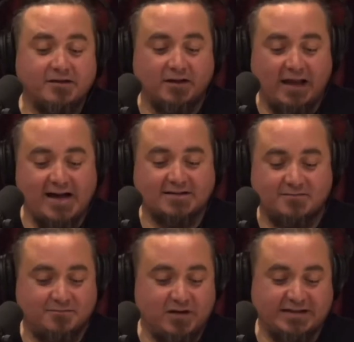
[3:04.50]
the last
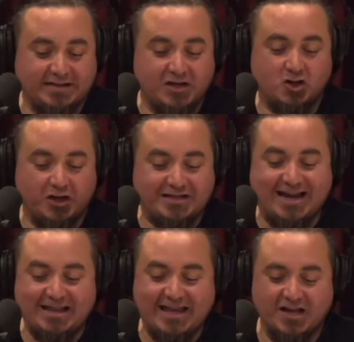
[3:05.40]
essentially
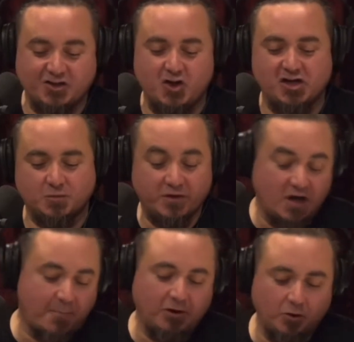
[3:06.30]
10,000 years, with a
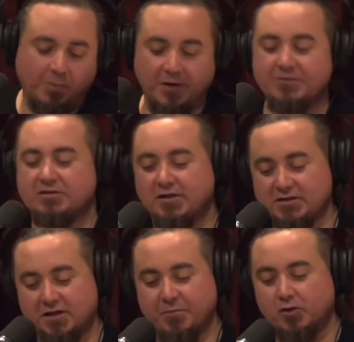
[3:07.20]
couple of little blips,
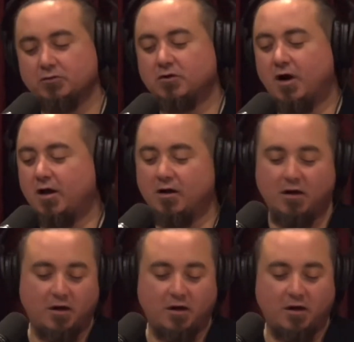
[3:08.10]
things like Burkle Crater,